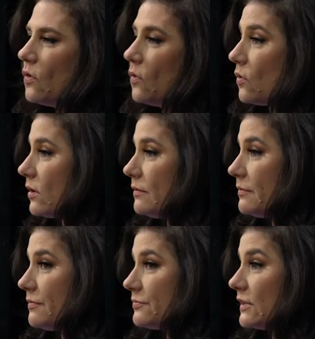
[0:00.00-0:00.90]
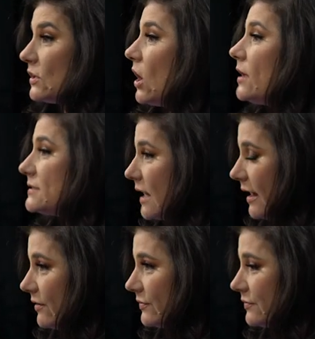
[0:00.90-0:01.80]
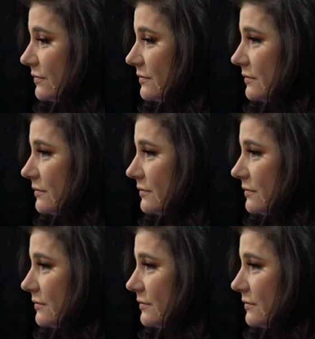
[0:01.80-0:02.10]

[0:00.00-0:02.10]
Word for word: or the loss of